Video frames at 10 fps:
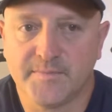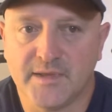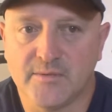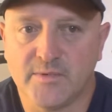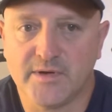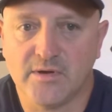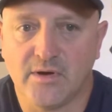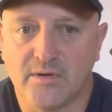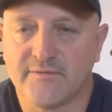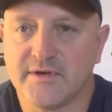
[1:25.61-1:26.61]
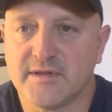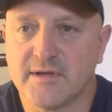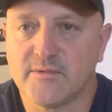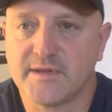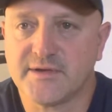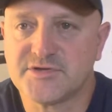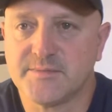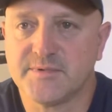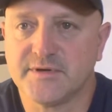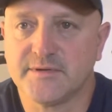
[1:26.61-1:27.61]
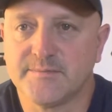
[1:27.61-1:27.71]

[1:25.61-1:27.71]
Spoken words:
and we haul everything without chipping it.